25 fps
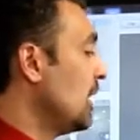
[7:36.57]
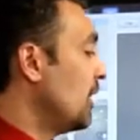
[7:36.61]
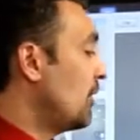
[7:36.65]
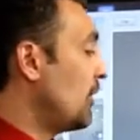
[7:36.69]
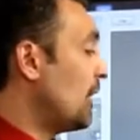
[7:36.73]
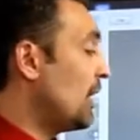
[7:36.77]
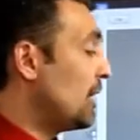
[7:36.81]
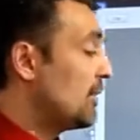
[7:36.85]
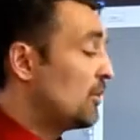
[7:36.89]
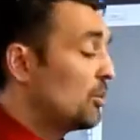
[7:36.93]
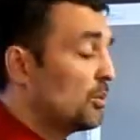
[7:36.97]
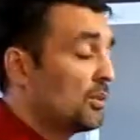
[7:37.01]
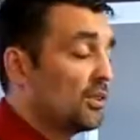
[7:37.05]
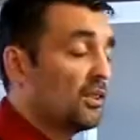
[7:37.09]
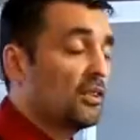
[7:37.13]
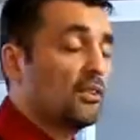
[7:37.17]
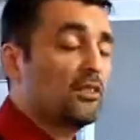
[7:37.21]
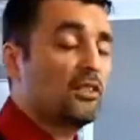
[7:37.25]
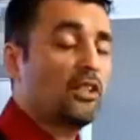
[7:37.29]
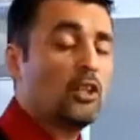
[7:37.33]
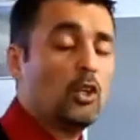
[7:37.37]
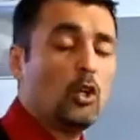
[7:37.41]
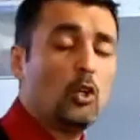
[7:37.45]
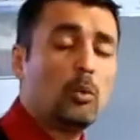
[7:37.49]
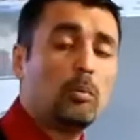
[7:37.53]
If I was to
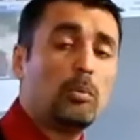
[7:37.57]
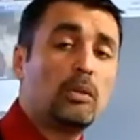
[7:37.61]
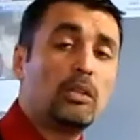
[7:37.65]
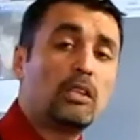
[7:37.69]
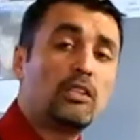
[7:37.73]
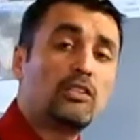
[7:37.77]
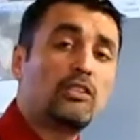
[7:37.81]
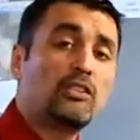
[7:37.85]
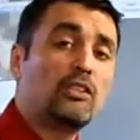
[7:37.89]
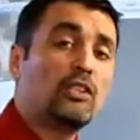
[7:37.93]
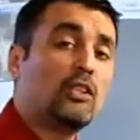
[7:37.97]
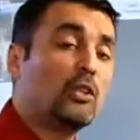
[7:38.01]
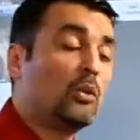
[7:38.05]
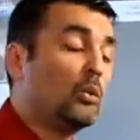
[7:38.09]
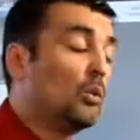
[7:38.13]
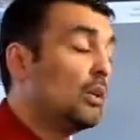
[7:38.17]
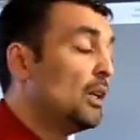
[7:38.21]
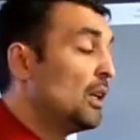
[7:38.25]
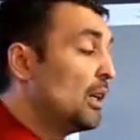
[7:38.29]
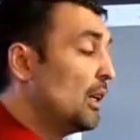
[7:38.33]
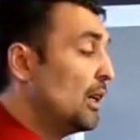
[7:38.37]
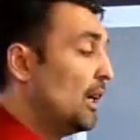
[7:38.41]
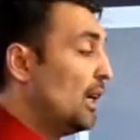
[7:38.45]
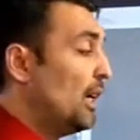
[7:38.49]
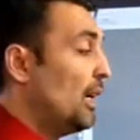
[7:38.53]
say open as new,
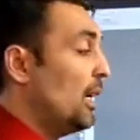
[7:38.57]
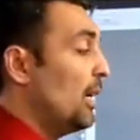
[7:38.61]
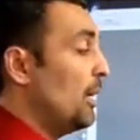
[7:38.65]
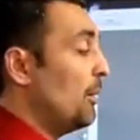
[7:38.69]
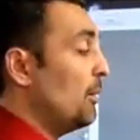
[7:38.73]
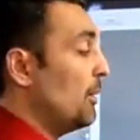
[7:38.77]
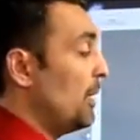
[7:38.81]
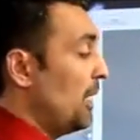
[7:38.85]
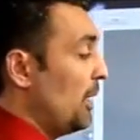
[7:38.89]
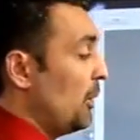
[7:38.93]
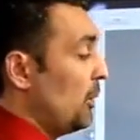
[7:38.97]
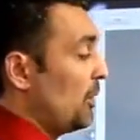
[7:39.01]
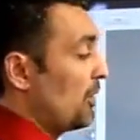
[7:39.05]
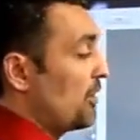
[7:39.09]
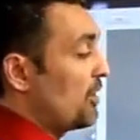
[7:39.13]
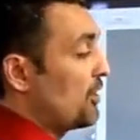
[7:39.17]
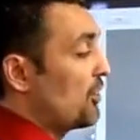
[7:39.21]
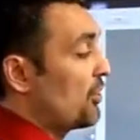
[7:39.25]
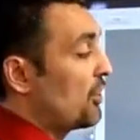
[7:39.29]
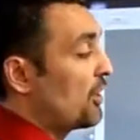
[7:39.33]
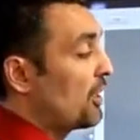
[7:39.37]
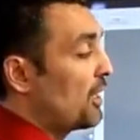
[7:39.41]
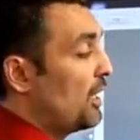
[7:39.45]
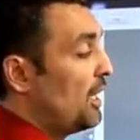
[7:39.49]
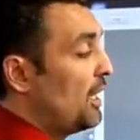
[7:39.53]
it will
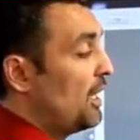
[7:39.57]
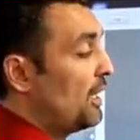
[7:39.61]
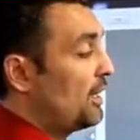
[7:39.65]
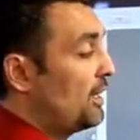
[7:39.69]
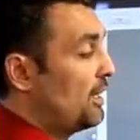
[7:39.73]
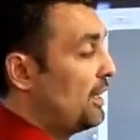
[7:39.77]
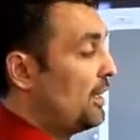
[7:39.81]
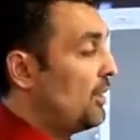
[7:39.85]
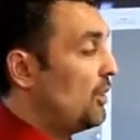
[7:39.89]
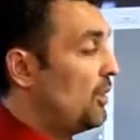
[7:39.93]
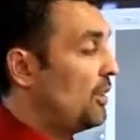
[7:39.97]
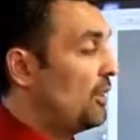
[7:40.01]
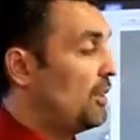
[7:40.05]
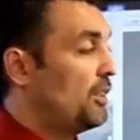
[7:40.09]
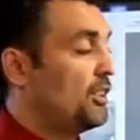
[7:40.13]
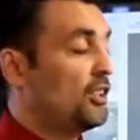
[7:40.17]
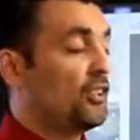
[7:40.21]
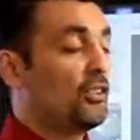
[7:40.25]
disregard the